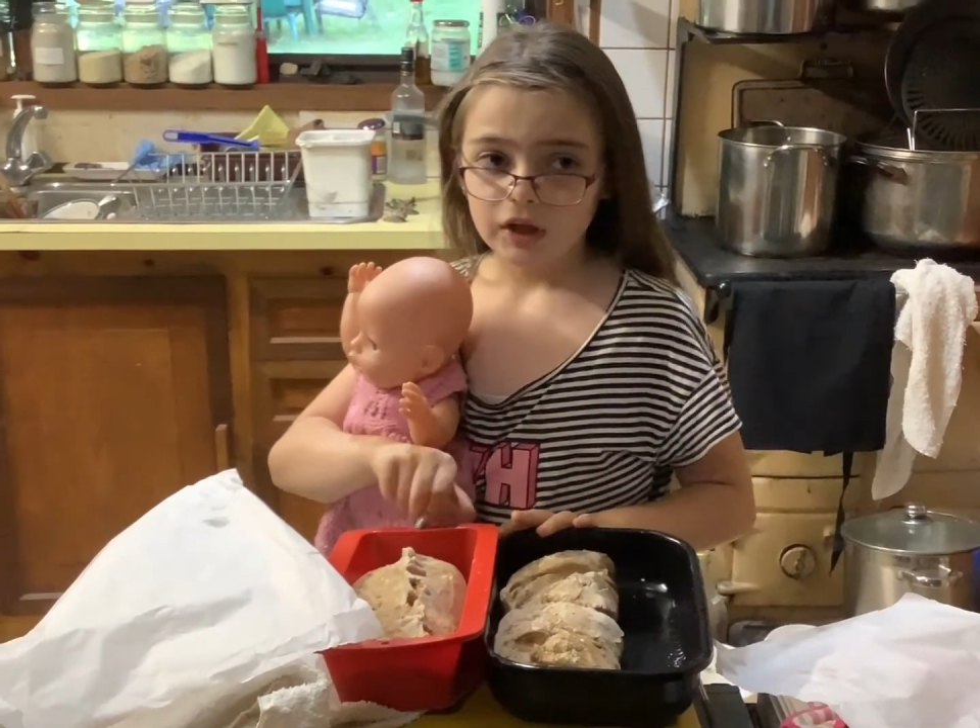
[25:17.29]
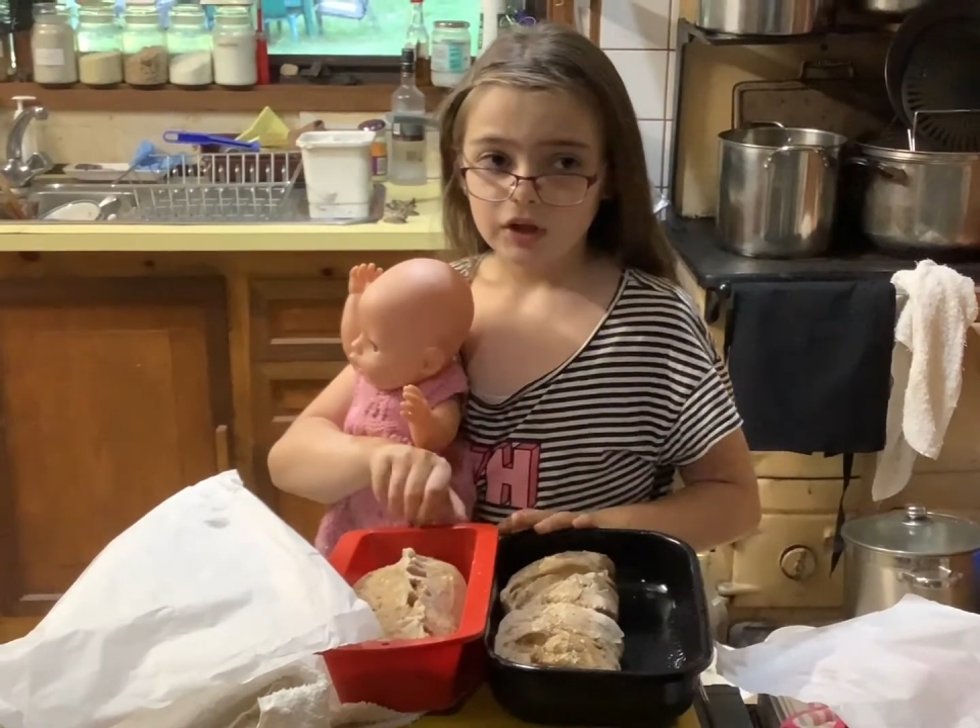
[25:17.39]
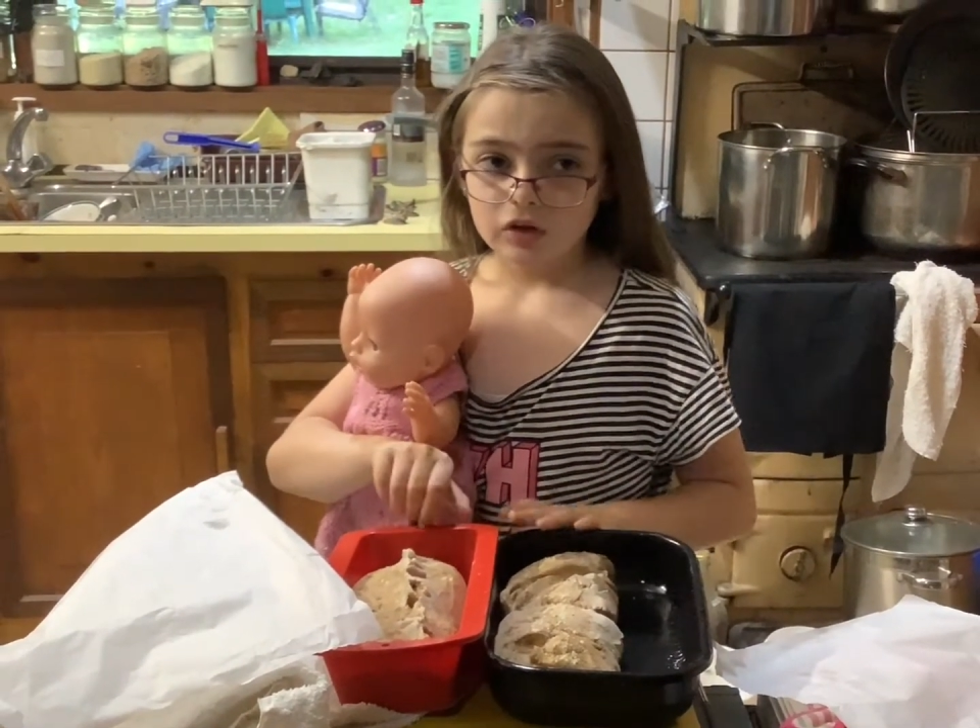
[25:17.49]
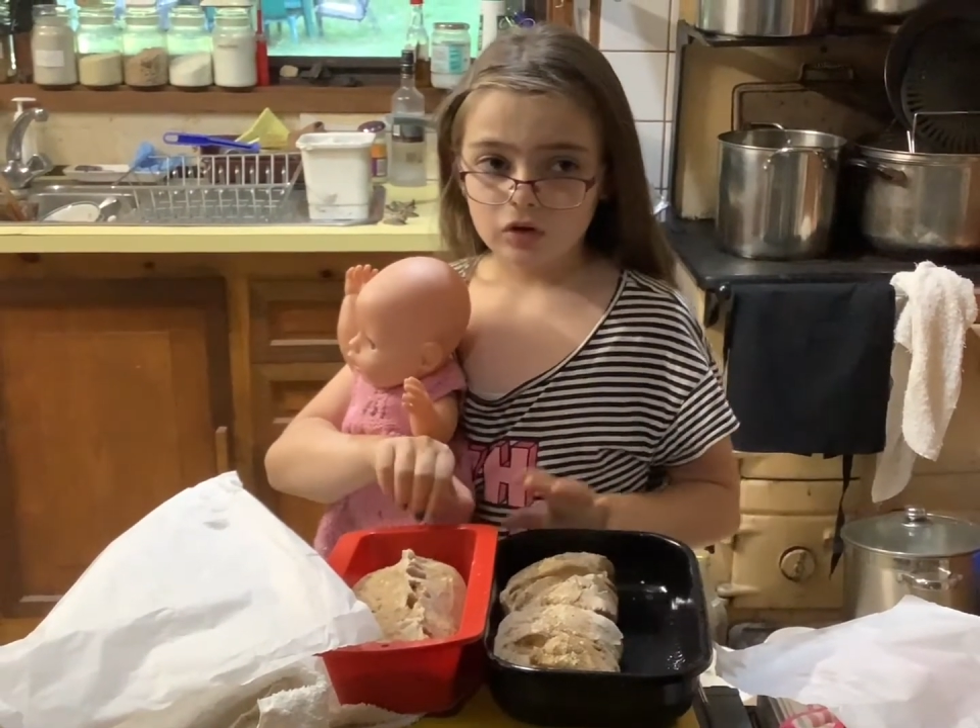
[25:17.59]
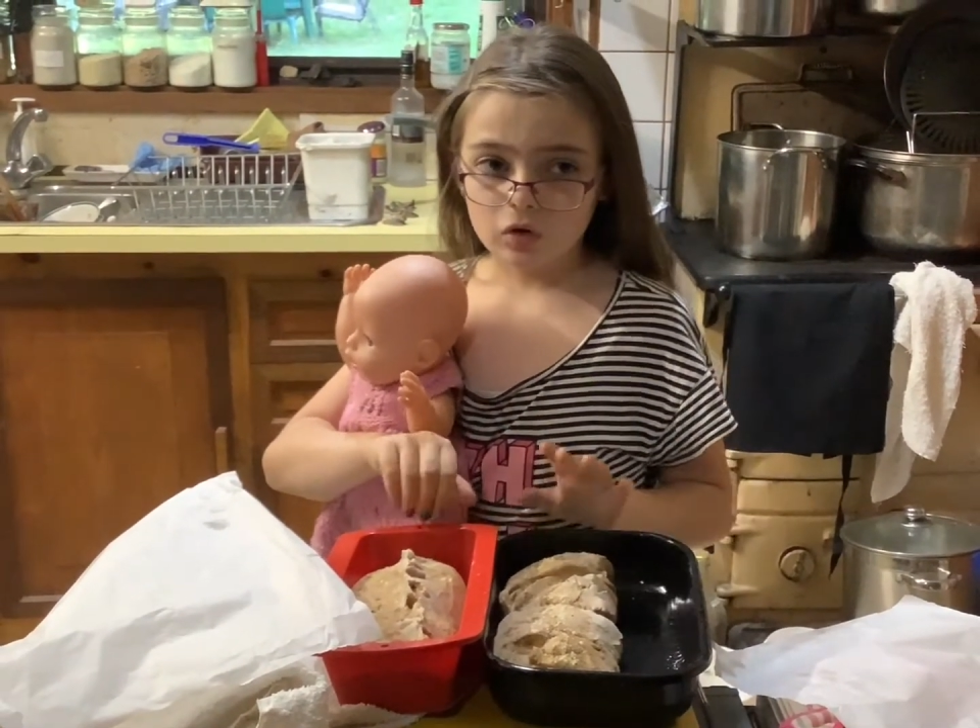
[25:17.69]

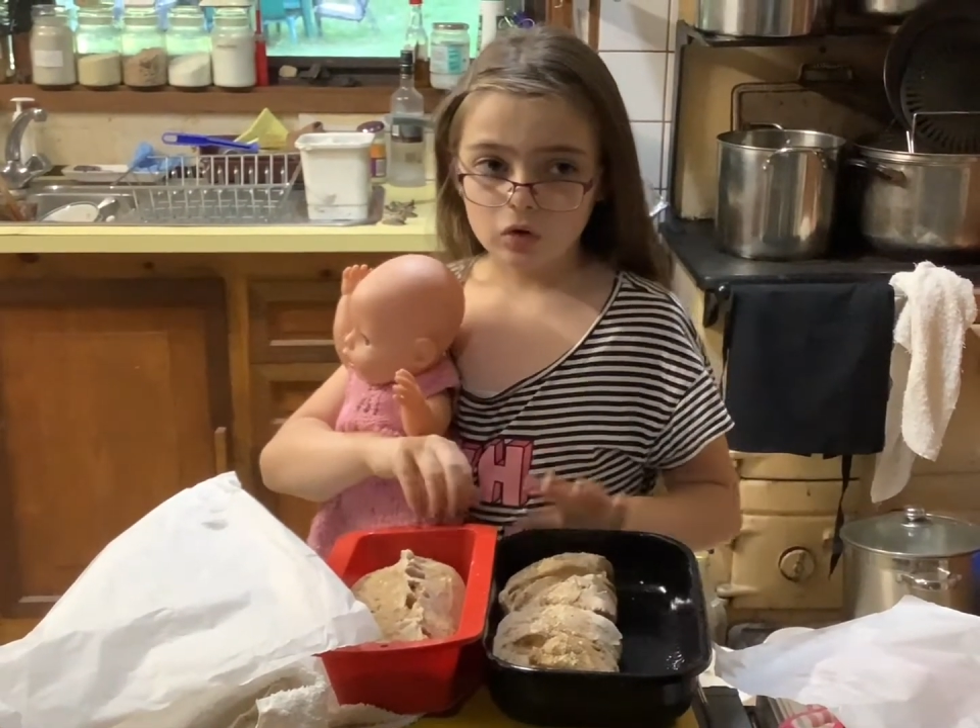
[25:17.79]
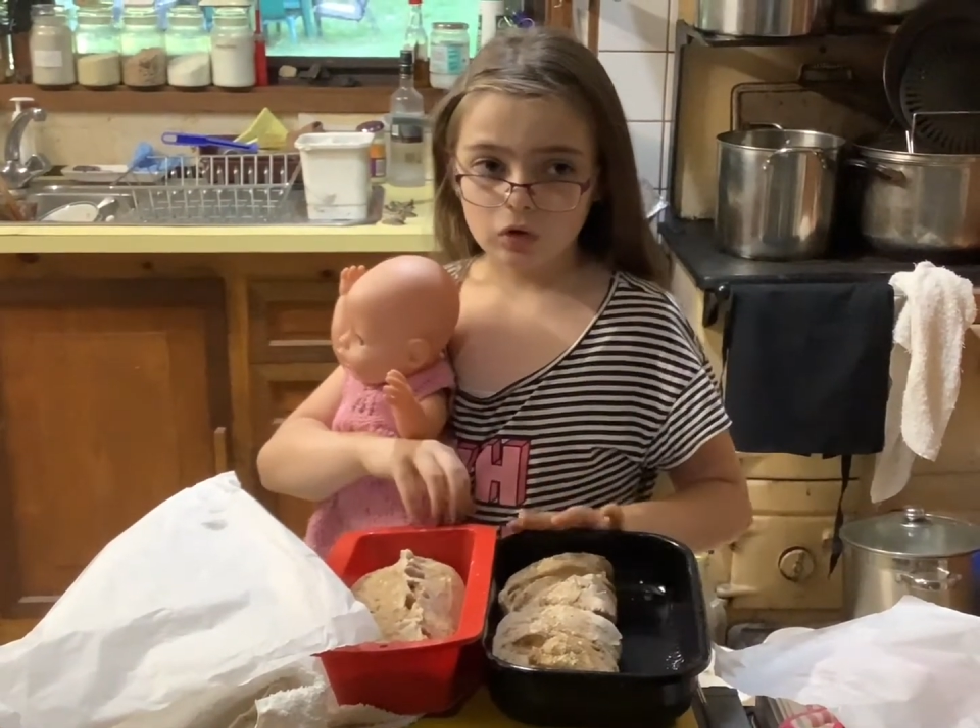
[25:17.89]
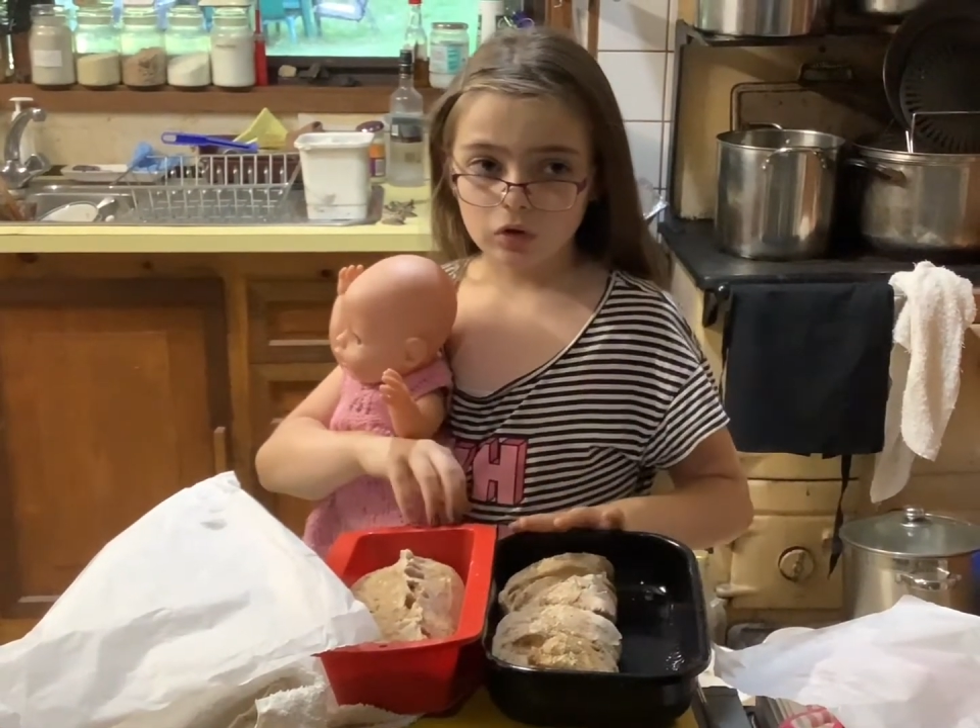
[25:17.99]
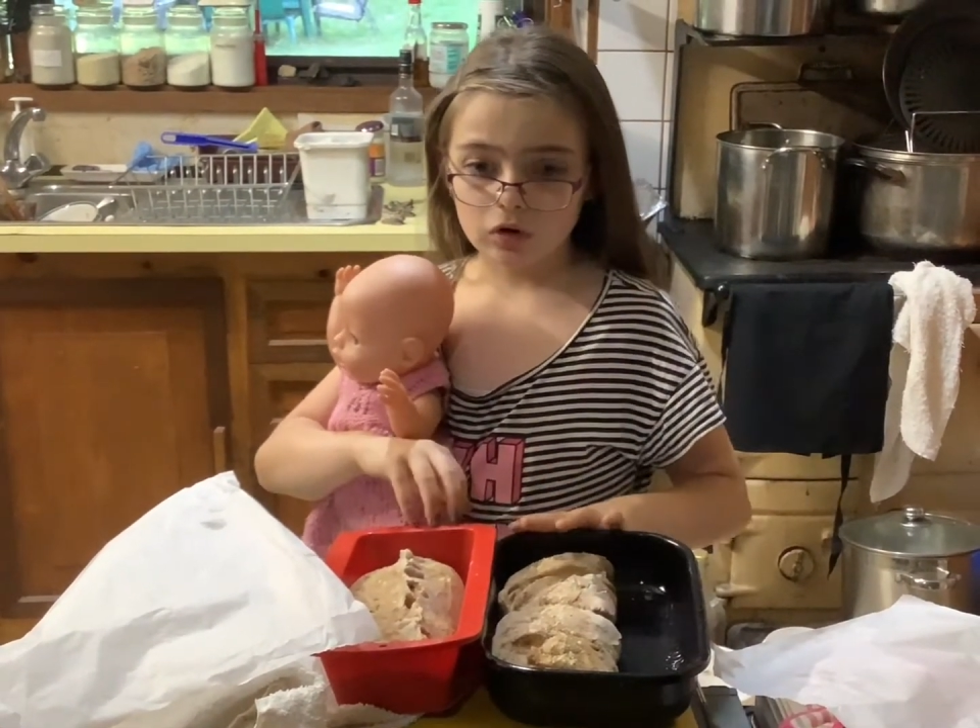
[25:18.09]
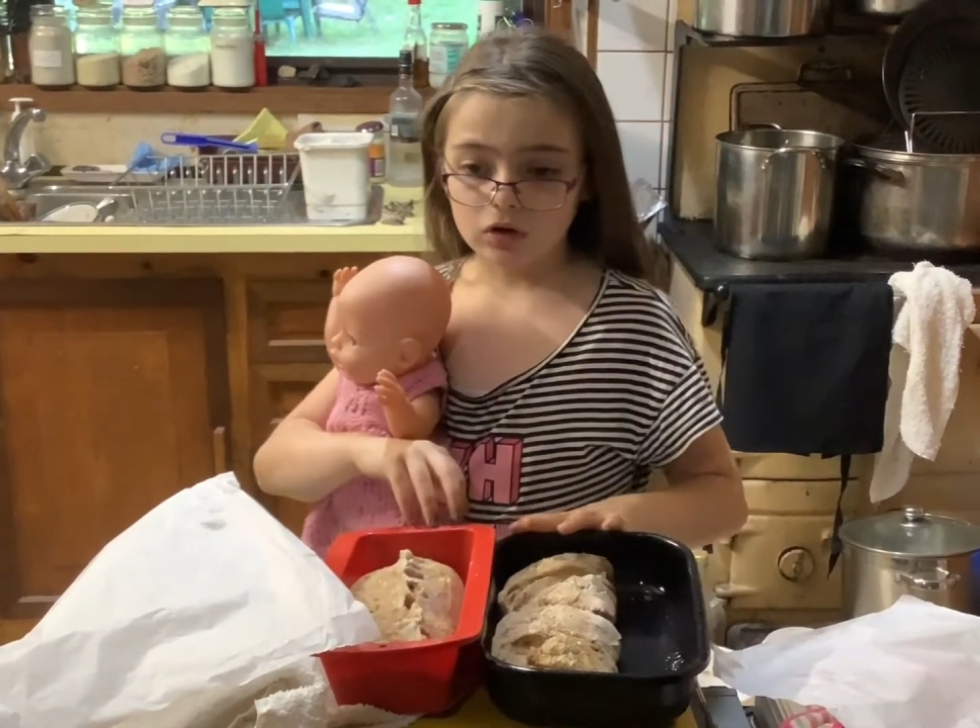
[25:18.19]
to
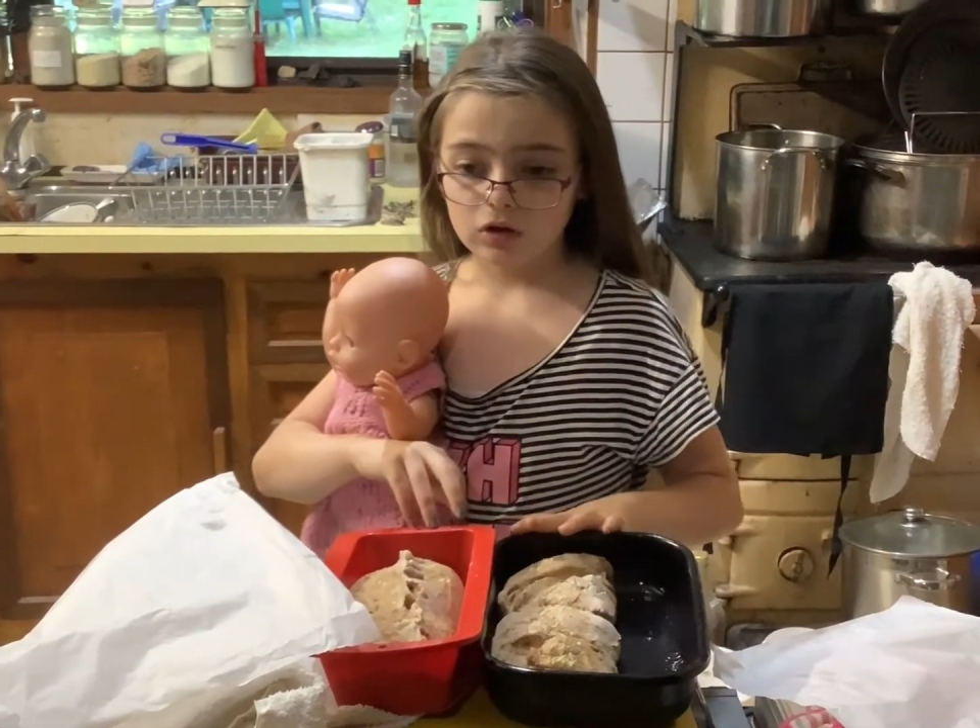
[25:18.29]
cook